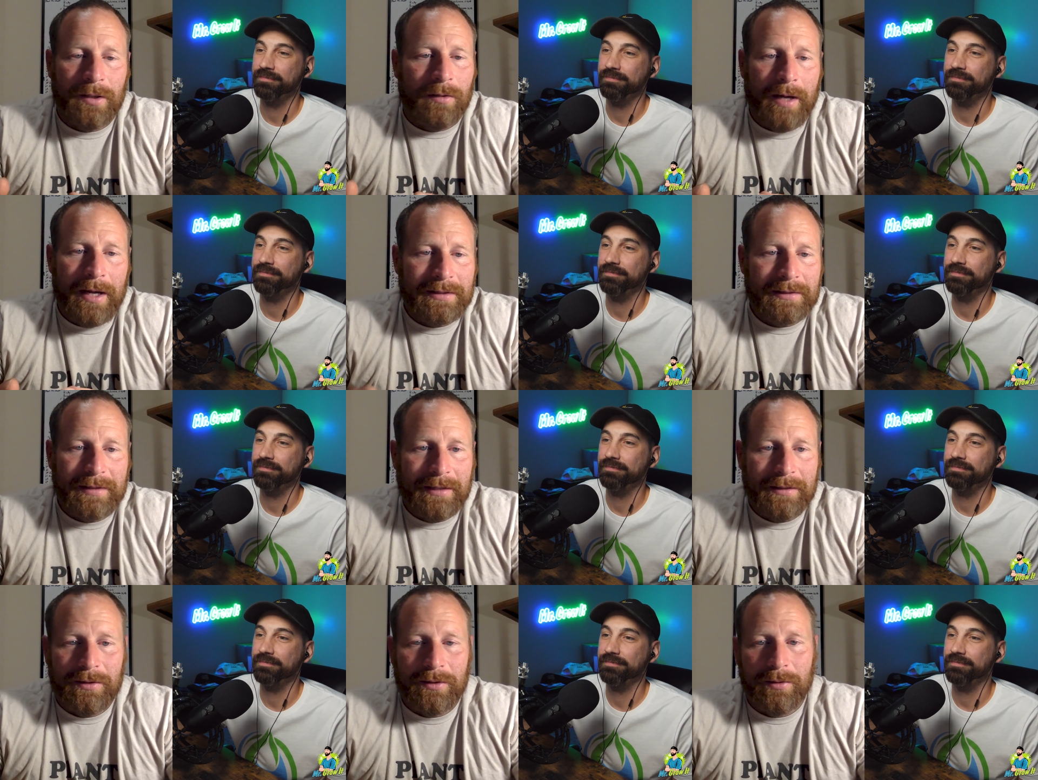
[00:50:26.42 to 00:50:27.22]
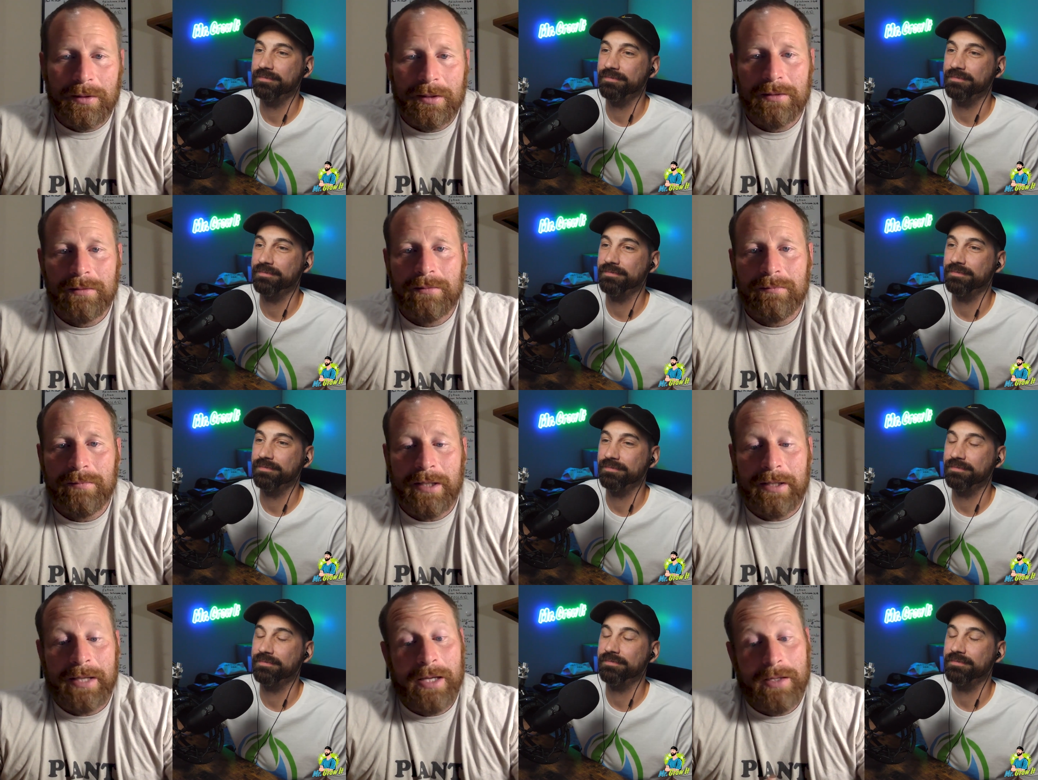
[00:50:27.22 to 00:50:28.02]
Speaker 1: don't hesitate to do it.
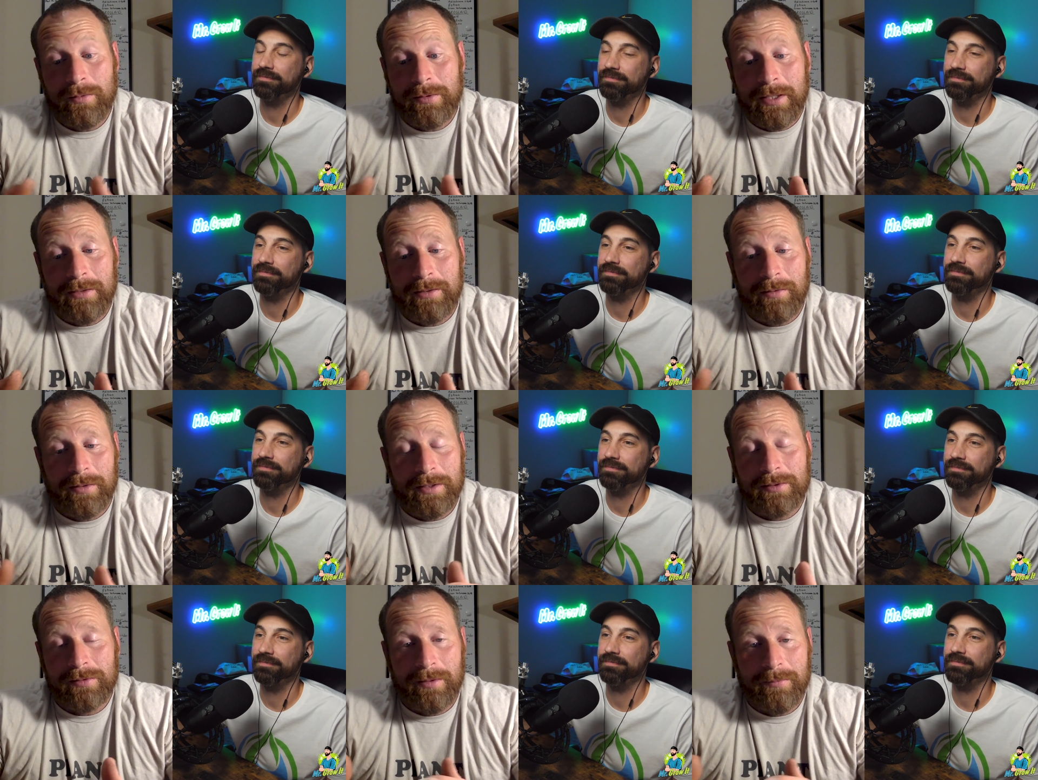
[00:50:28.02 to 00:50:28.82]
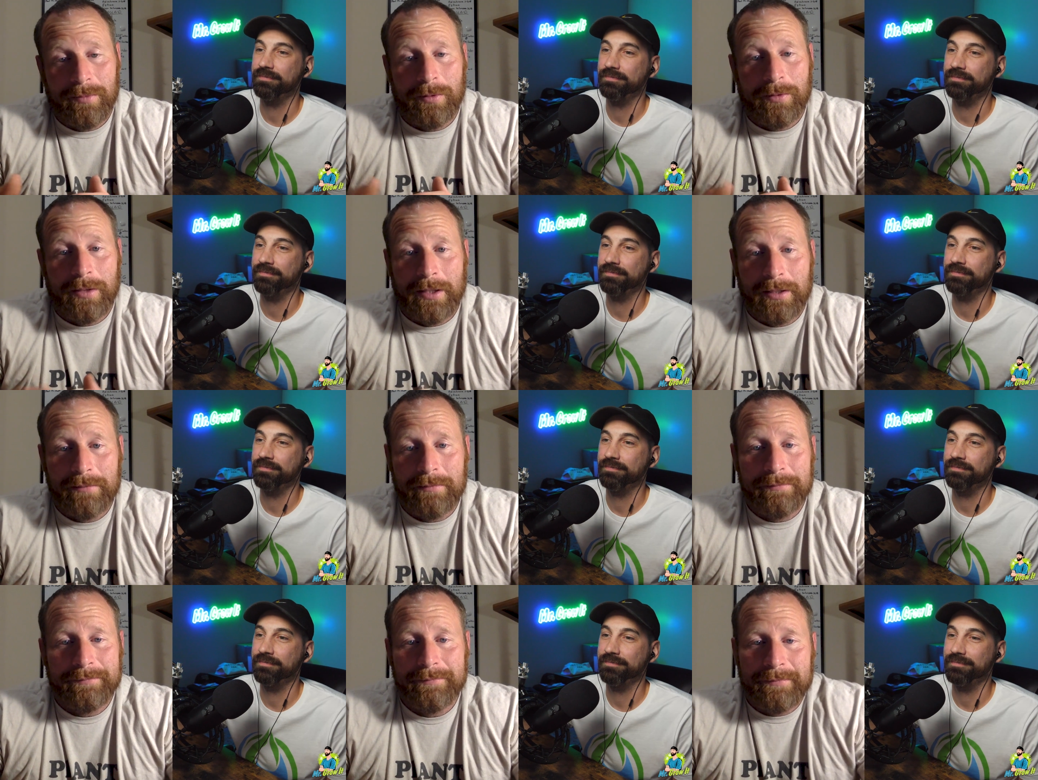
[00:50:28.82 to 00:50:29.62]
Be like, hey, you said do this, so I'm doing it.
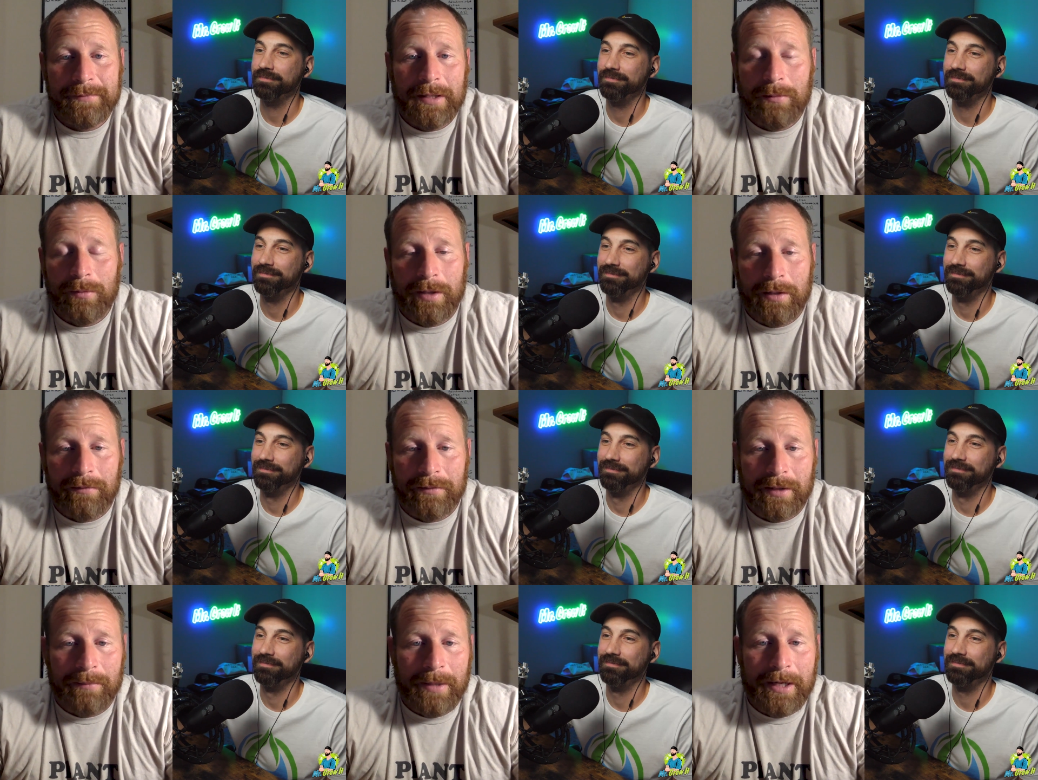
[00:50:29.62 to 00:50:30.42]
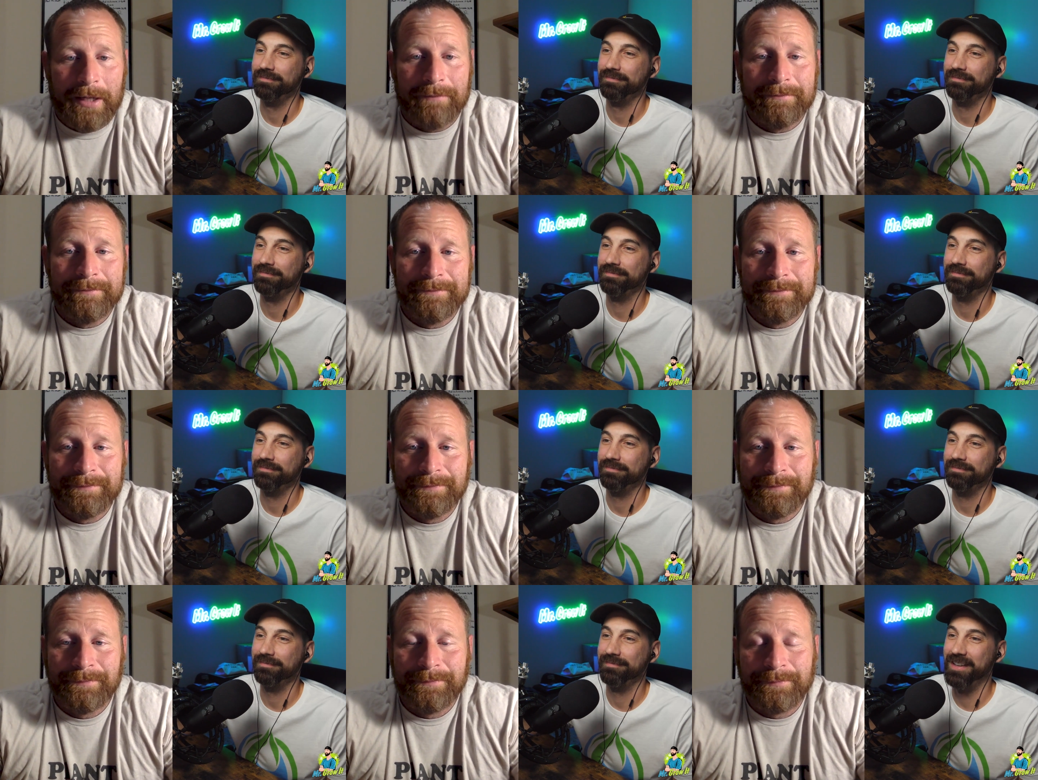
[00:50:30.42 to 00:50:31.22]
I won't ever get mad.
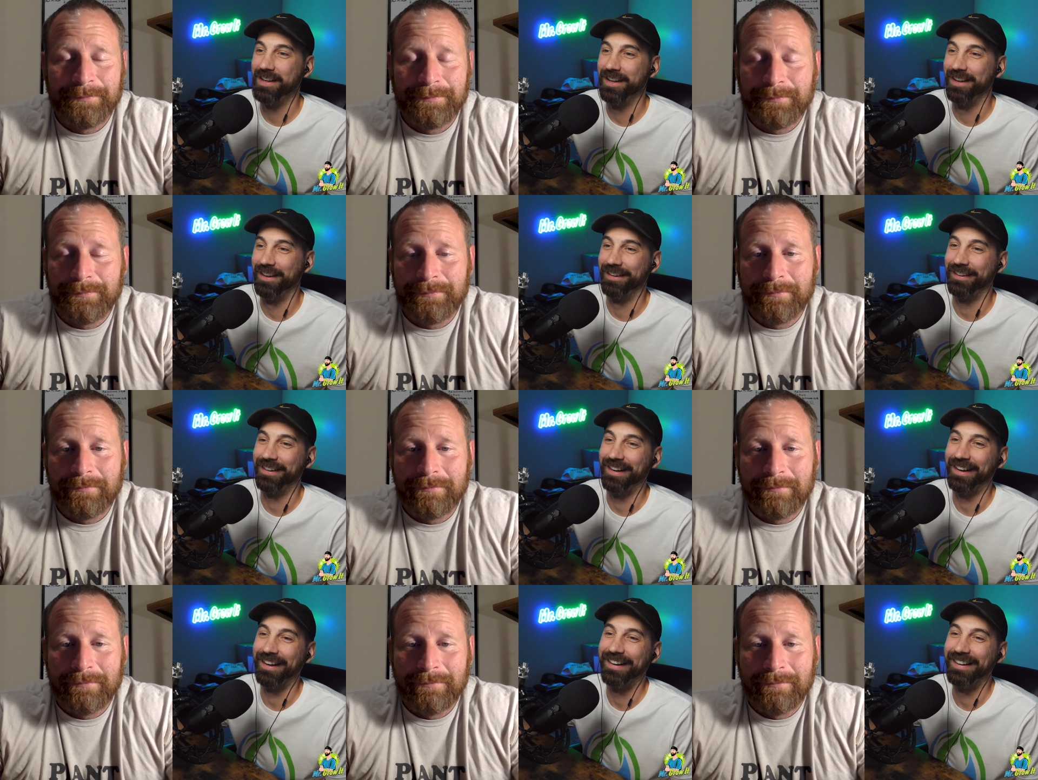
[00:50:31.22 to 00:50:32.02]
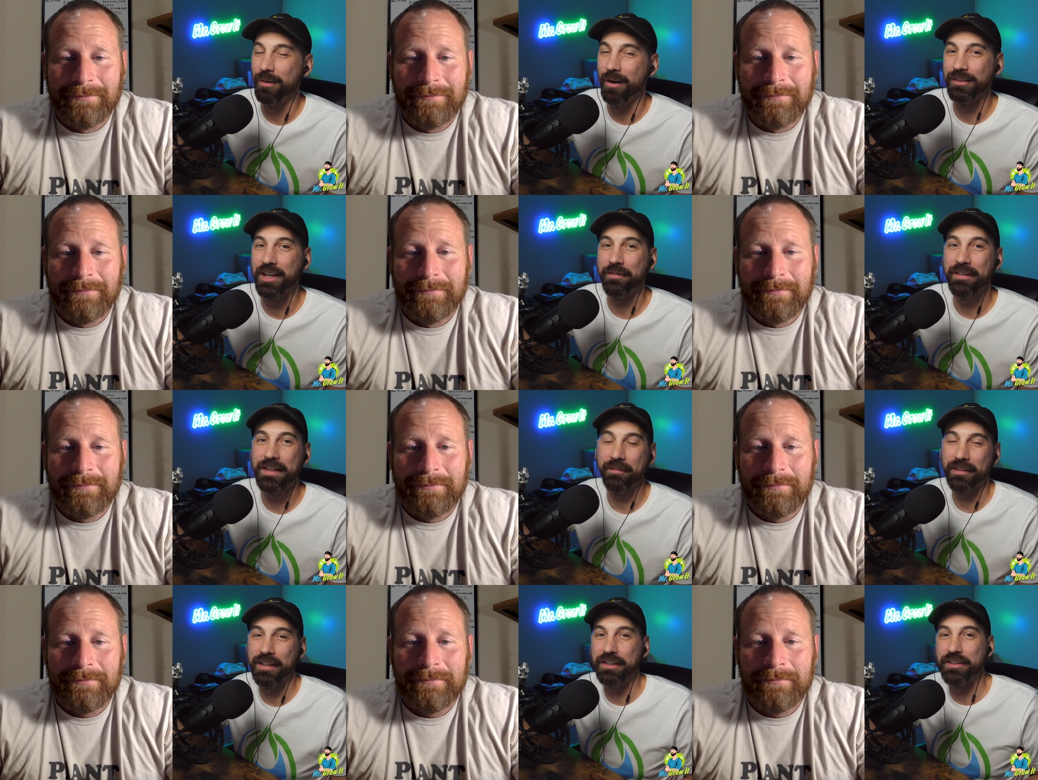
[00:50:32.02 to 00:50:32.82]
Okay.
Speaker 2: Well, I'll
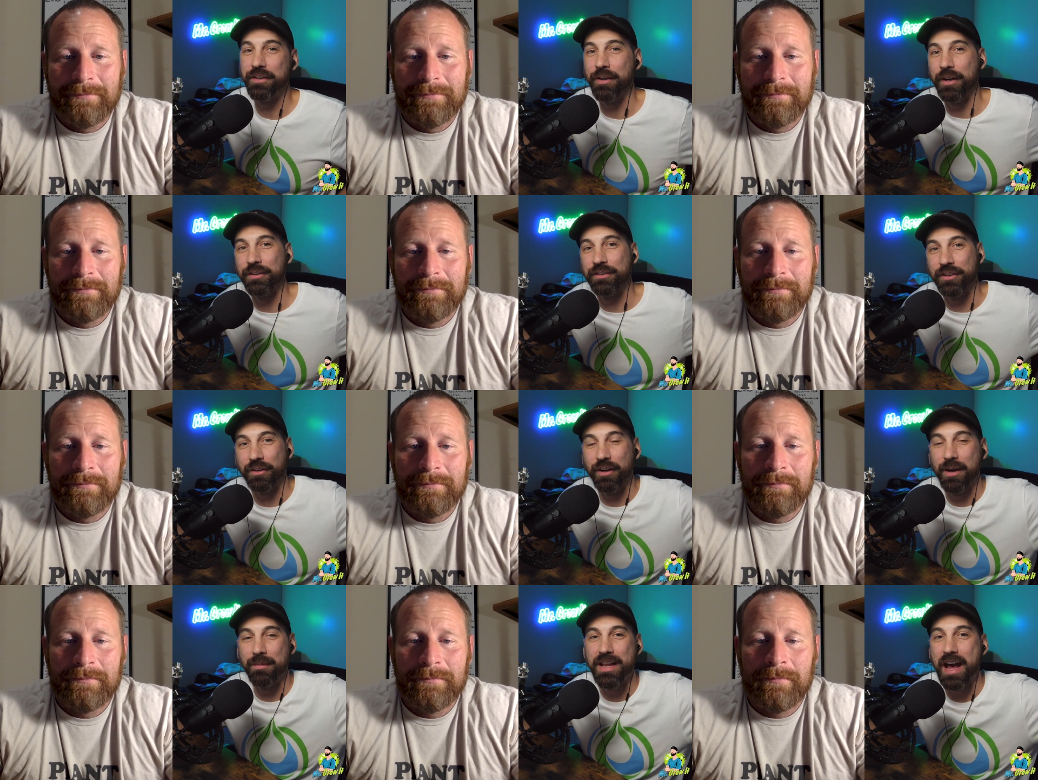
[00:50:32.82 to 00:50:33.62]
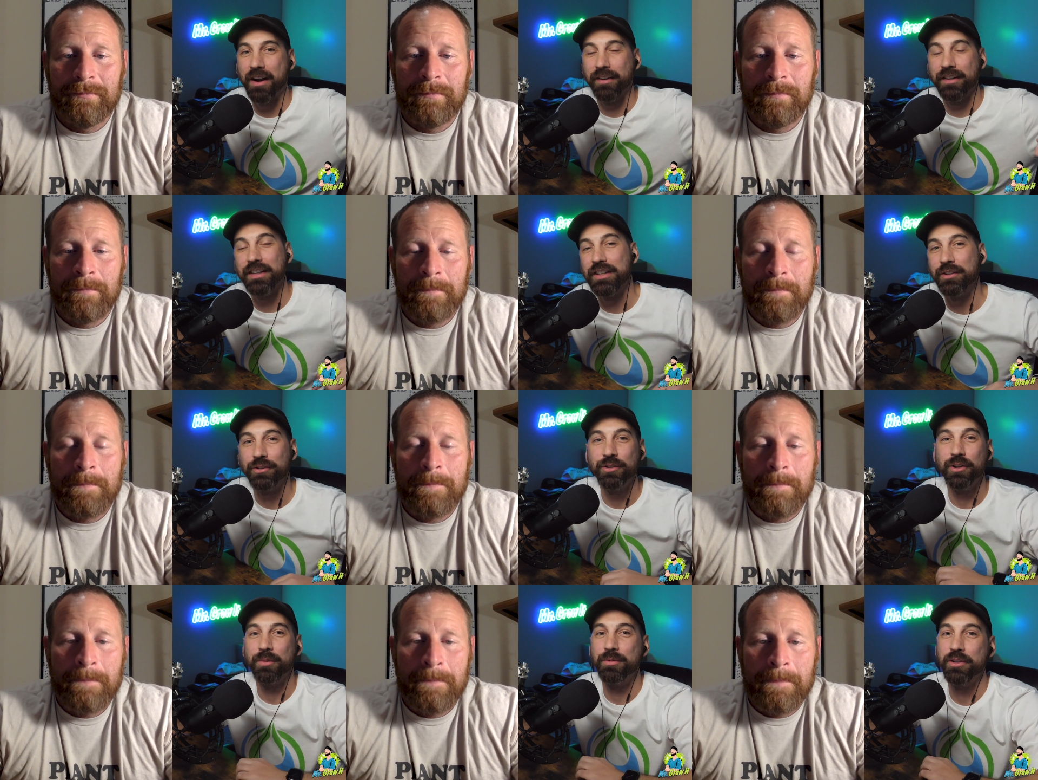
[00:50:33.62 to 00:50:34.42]
definitely have a link to your Instagram down in the
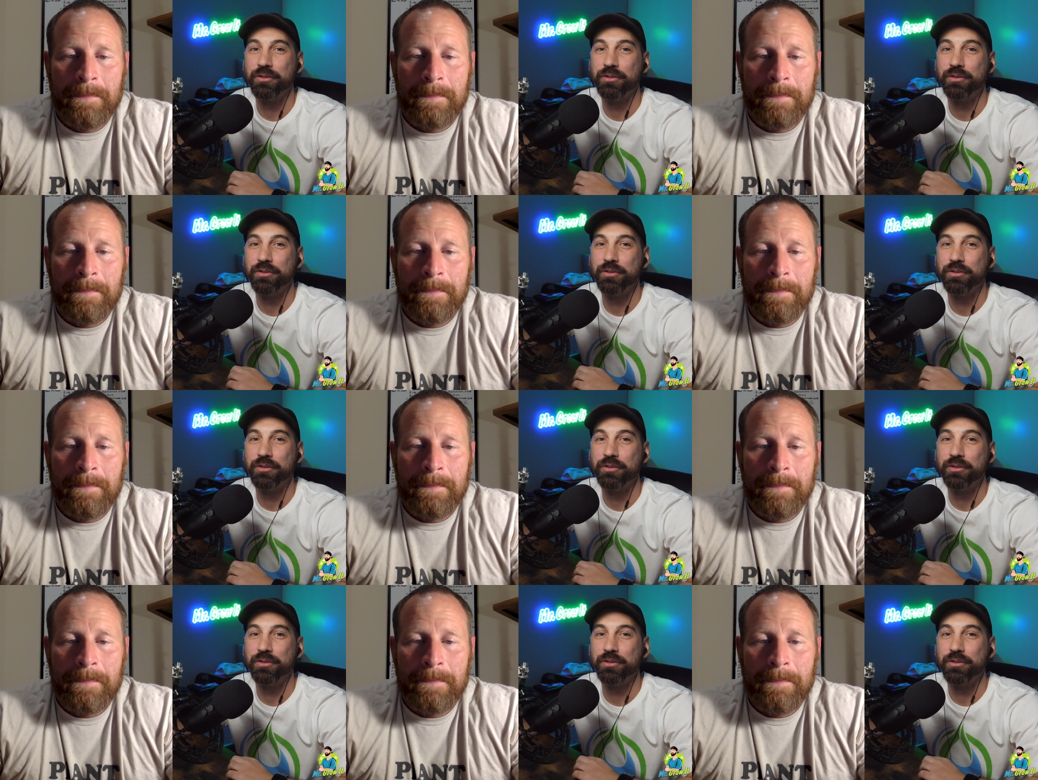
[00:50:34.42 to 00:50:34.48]
YouTube